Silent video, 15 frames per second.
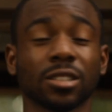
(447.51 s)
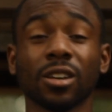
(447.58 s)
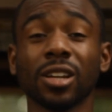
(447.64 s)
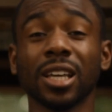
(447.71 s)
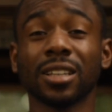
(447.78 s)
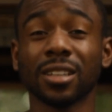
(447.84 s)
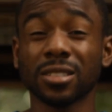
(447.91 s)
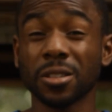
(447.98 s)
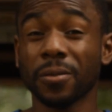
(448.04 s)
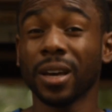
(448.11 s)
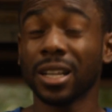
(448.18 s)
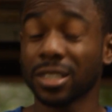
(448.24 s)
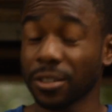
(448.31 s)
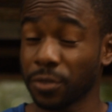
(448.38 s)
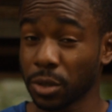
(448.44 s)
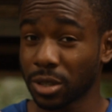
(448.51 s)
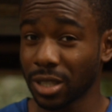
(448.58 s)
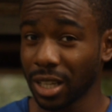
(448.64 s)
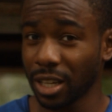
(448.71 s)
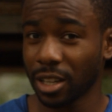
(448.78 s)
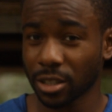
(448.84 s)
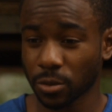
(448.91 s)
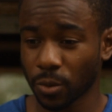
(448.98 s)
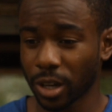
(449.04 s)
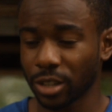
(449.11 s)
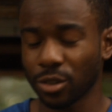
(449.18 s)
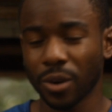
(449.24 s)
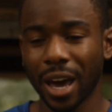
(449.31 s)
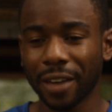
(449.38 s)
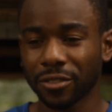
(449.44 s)
It's only a disadvantage if you see it as
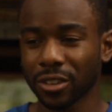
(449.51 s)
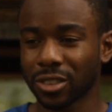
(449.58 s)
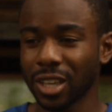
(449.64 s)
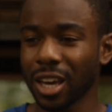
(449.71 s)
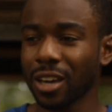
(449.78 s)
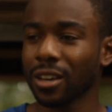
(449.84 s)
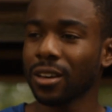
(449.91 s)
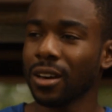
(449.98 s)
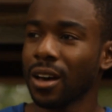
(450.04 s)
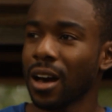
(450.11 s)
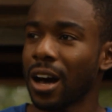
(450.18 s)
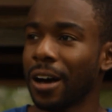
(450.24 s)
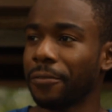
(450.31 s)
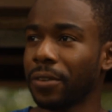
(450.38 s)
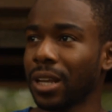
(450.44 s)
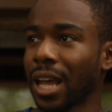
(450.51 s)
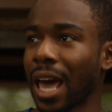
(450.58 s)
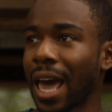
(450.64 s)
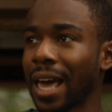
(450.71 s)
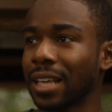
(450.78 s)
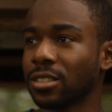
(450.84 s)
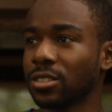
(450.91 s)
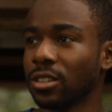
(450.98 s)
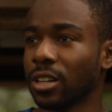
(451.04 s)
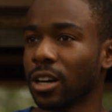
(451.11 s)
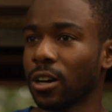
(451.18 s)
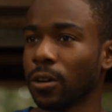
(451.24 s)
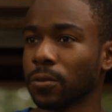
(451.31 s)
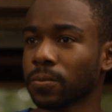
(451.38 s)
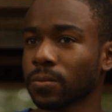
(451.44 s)
one. You have to think of it as, you
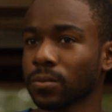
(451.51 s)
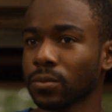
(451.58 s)
know,